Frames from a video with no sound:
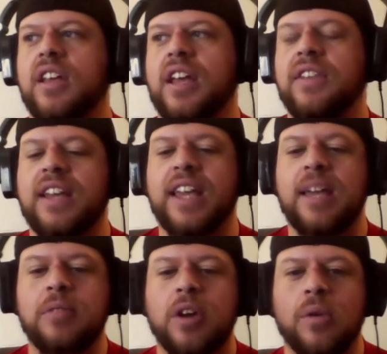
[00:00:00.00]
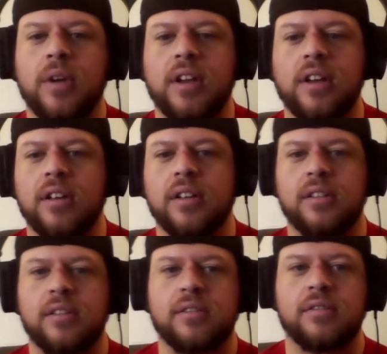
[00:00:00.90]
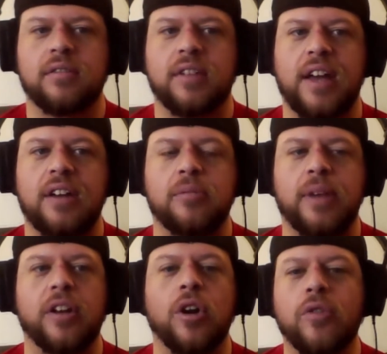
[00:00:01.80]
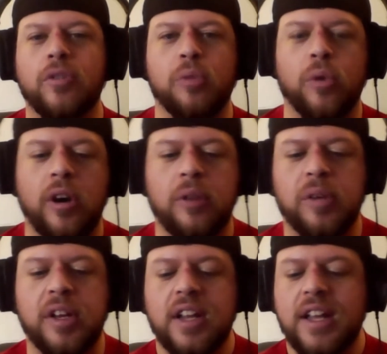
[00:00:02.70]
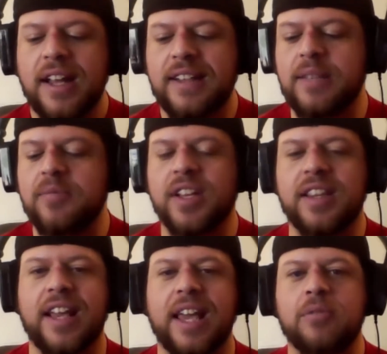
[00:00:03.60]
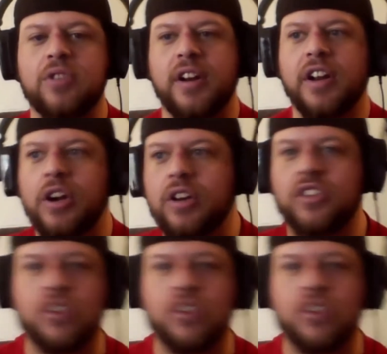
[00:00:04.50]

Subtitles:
and they keep going, I don't know about overboard, but it seems like they keep trying to